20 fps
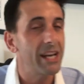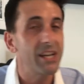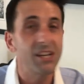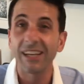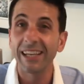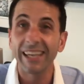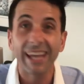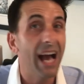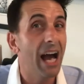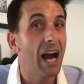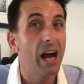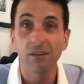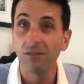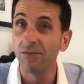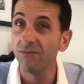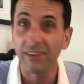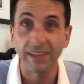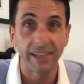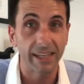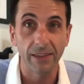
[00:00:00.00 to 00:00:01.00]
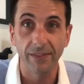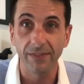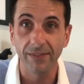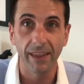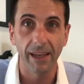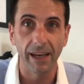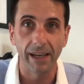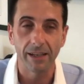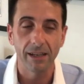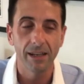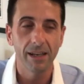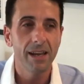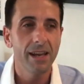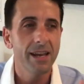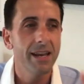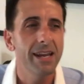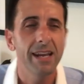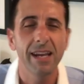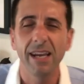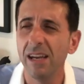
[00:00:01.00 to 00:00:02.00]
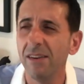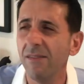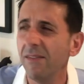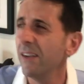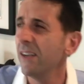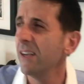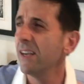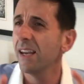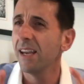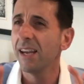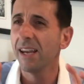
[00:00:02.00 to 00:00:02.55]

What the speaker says: And you can't forget that. Even